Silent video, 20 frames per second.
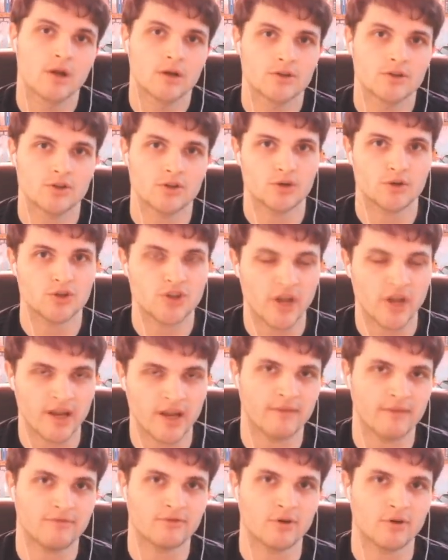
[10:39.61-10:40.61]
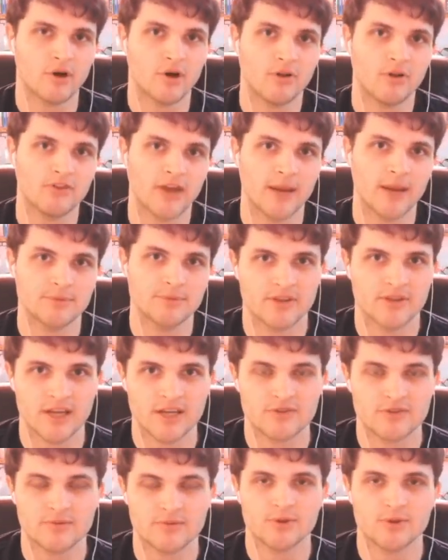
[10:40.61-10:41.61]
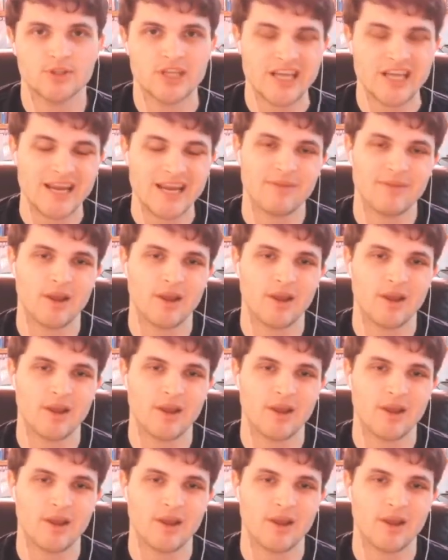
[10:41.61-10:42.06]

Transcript: So you're setting up for all types of things from your team.